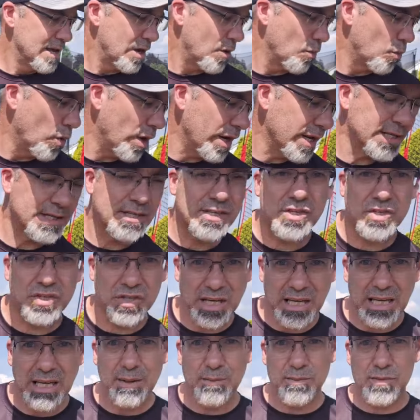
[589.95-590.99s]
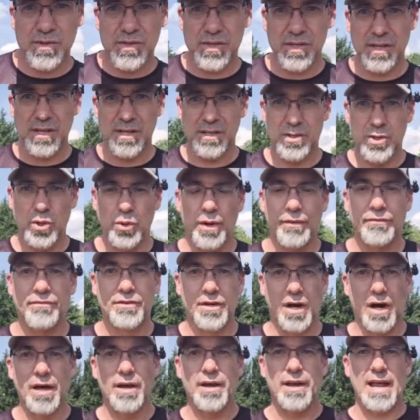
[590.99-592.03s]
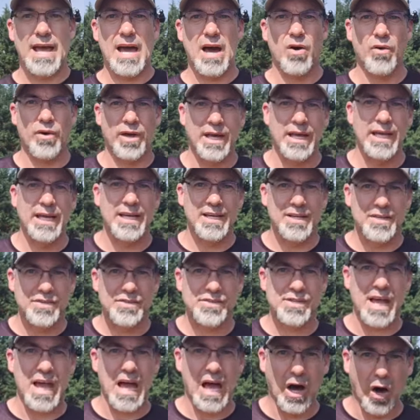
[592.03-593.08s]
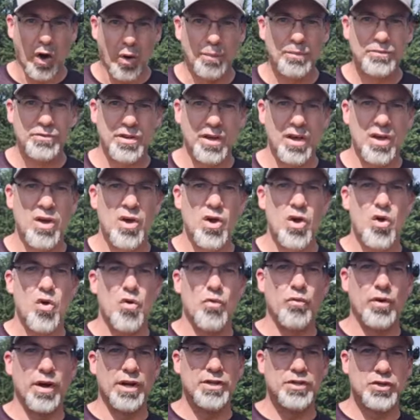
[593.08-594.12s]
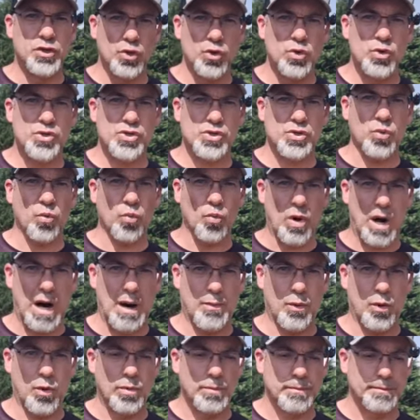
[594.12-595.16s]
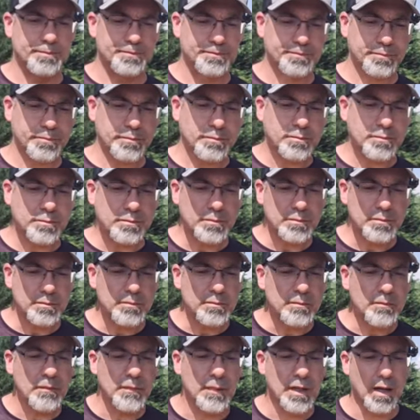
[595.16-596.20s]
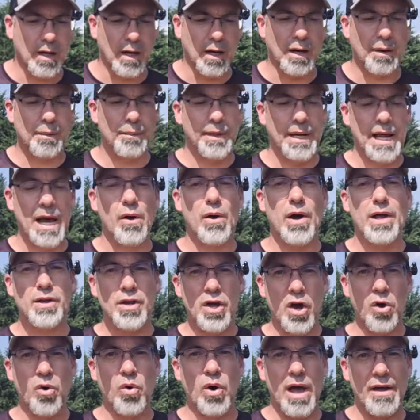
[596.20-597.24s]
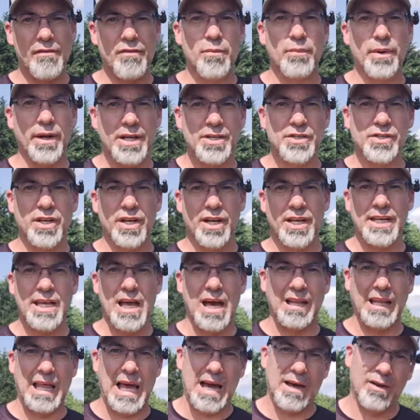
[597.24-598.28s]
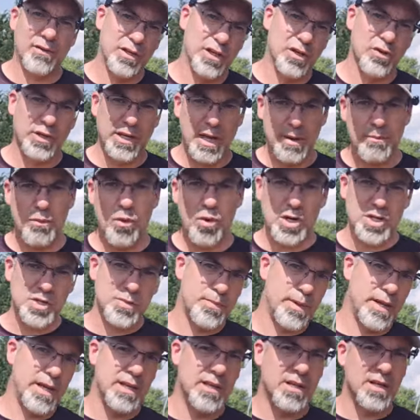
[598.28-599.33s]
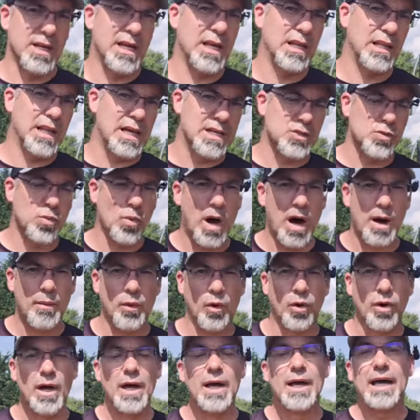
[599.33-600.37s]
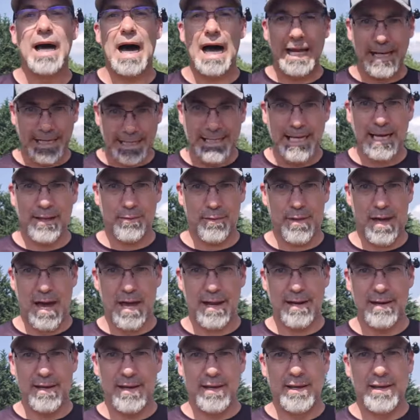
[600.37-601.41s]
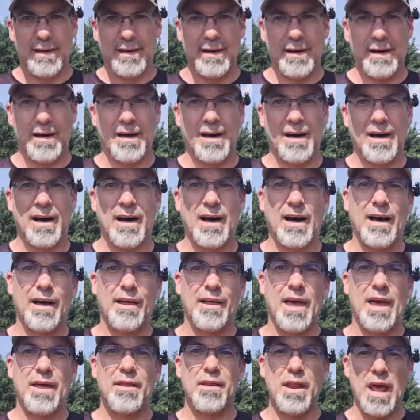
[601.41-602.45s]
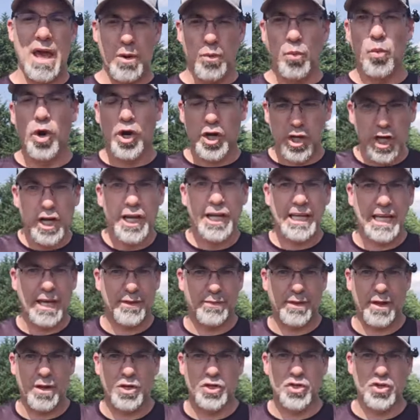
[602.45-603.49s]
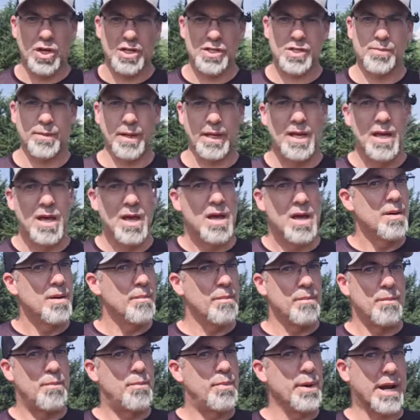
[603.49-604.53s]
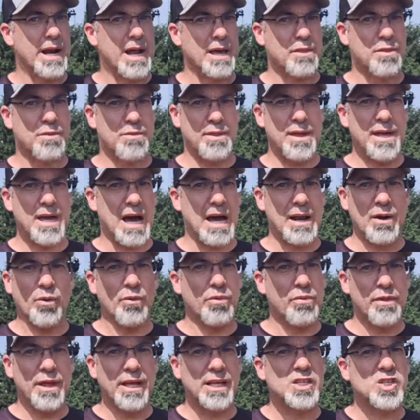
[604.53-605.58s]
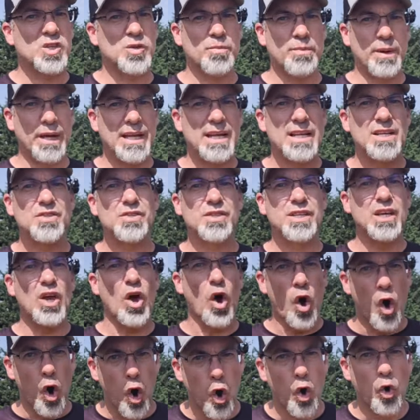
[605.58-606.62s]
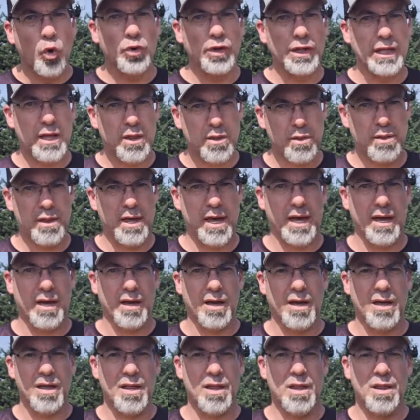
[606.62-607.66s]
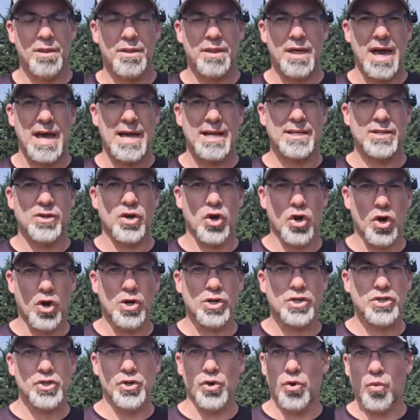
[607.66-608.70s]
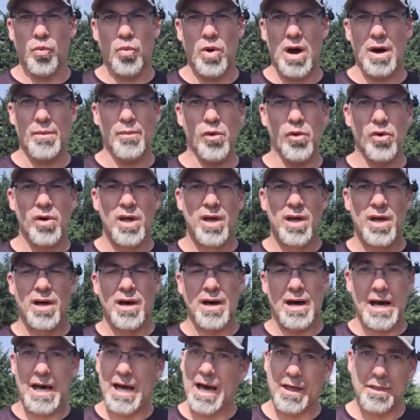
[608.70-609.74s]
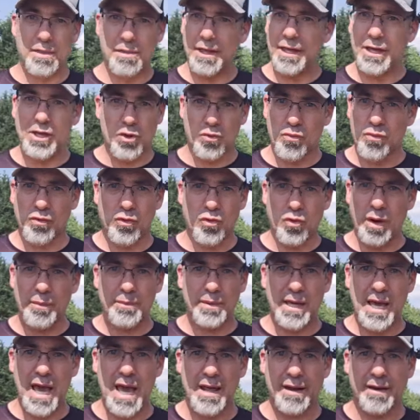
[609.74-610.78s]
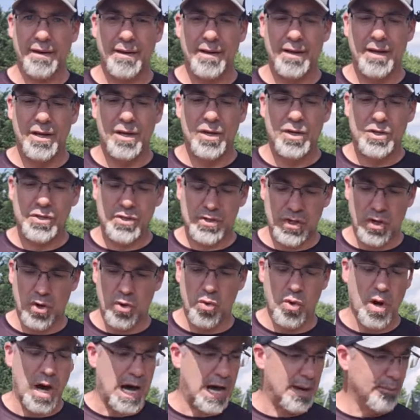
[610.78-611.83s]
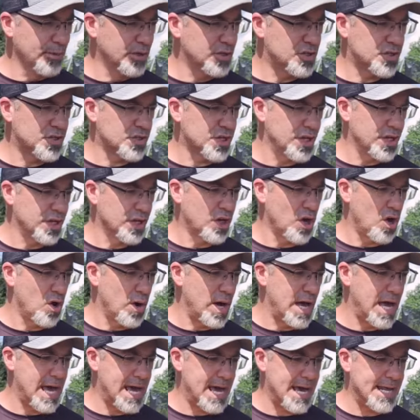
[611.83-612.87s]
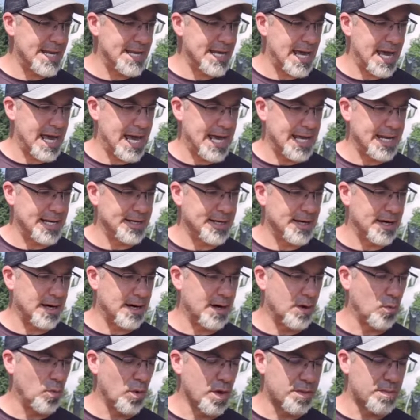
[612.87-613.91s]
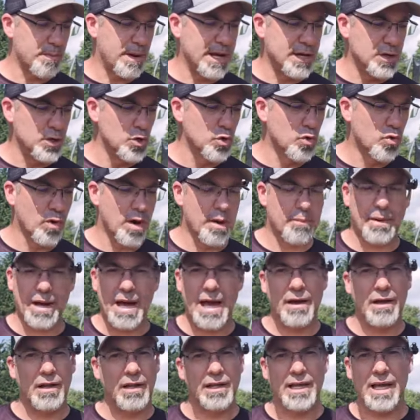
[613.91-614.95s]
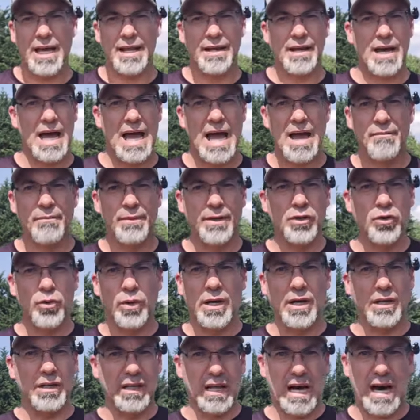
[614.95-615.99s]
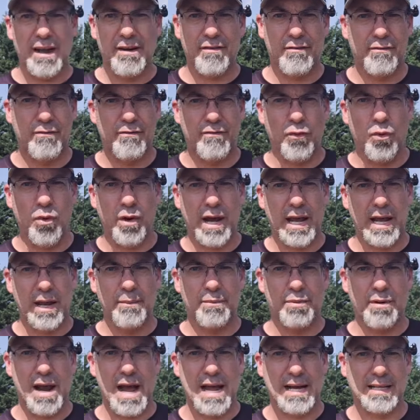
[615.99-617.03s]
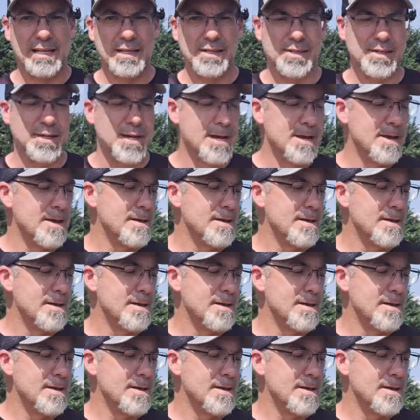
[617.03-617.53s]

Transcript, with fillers: And what it seems to have done now is helped reduce wobble. Now, I know everybody's going to yell out, you get more spin, you get less wobble. I get that. And we're going to get there, trust me. But I don't think spin is the only thing that hurts your wobble. I think your grip can. So I'm just going to go ahead and with my new grip, again, I have been doing a lot of forehand practice.